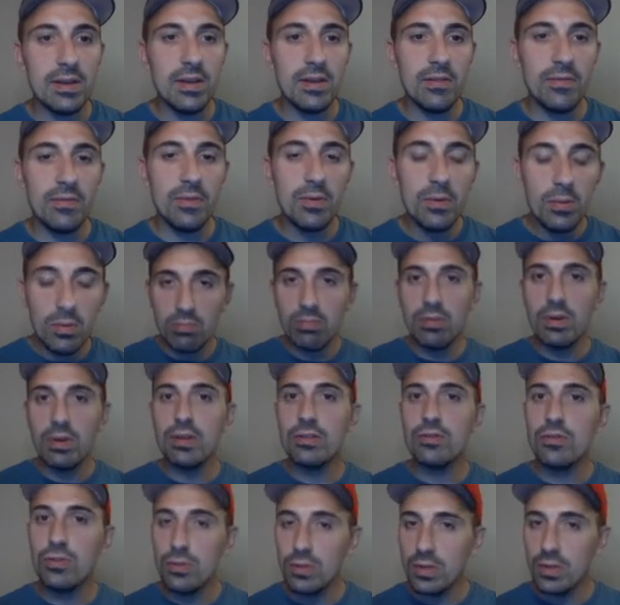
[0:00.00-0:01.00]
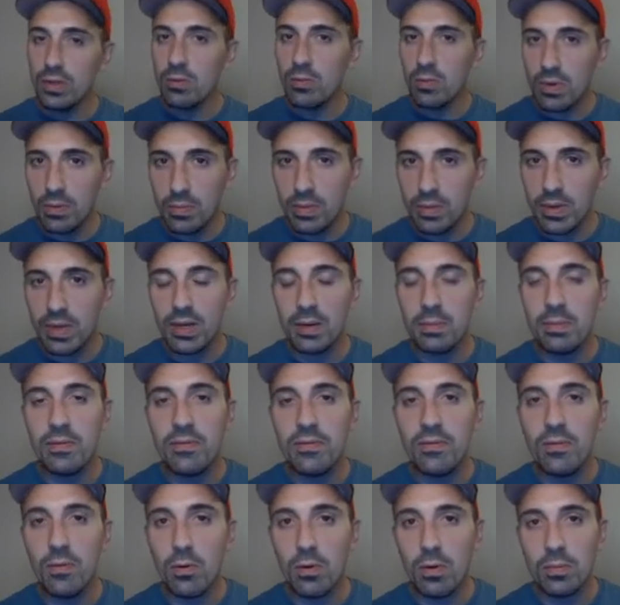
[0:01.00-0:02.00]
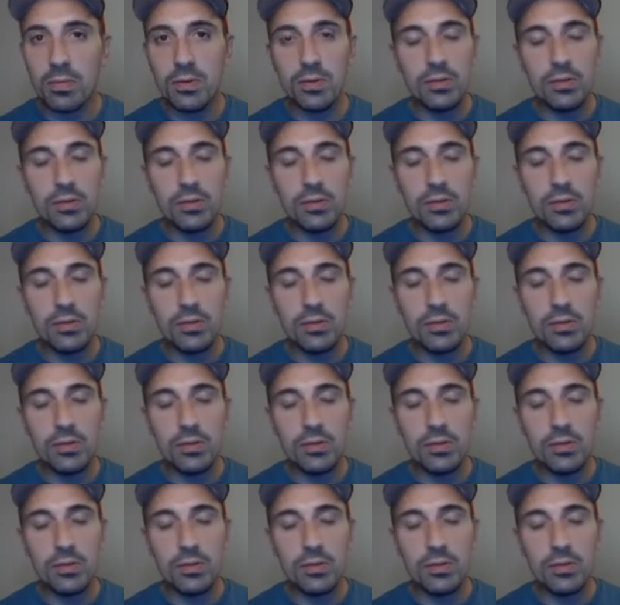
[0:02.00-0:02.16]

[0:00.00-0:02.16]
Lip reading: if you really truly want to become informed,